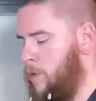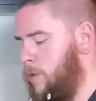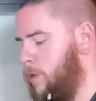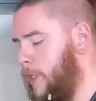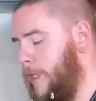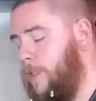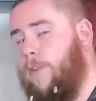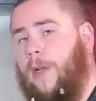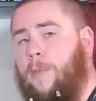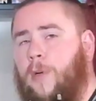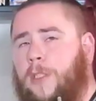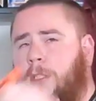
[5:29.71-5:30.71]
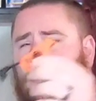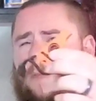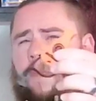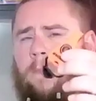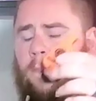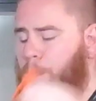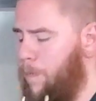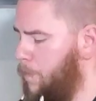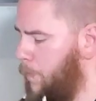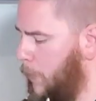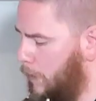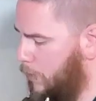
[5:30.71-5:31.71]
Jet scream whistle.
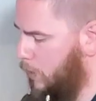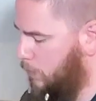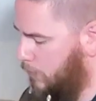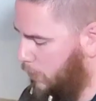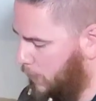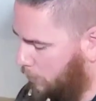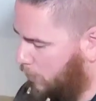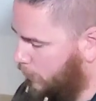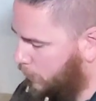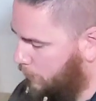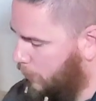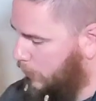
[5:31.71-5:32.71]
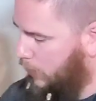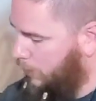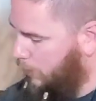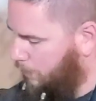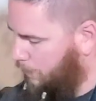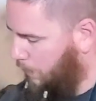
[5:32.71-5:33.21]
Never know when you might want someone to hear you.